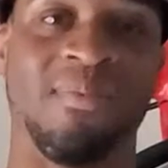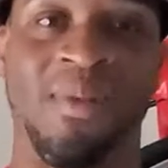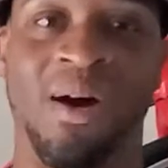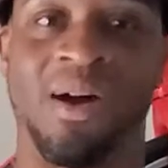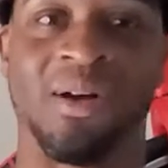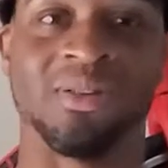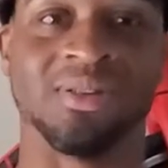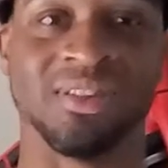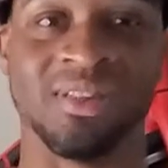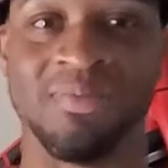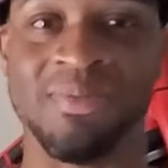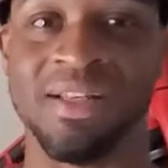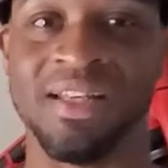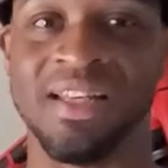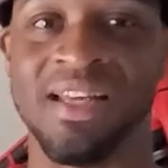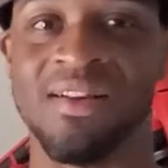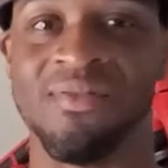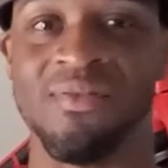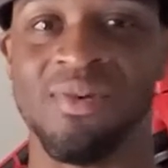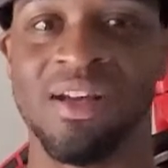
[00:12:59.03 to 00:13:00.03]
model to
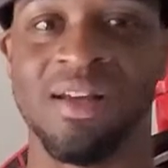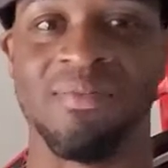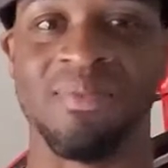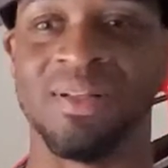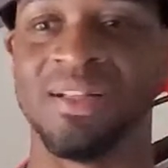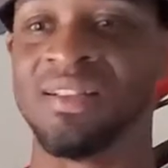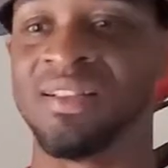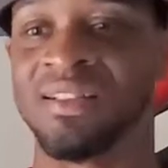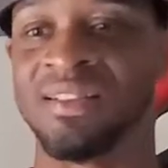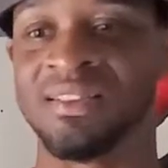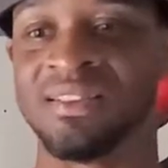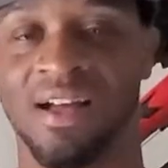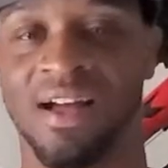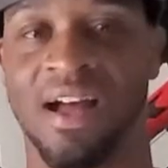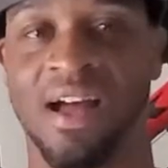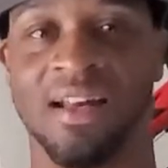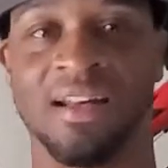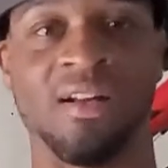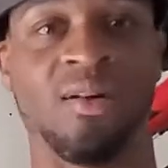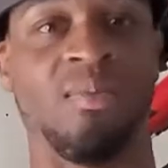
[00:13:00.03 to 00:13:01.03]
begin with, because
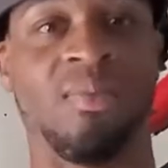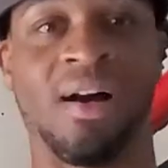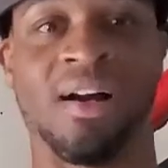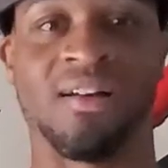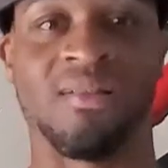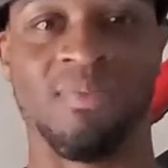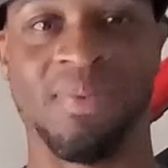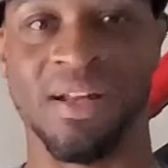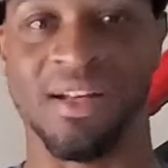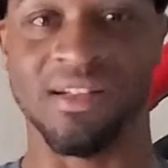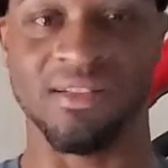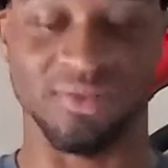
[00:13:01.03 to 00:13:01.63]
I know my competitive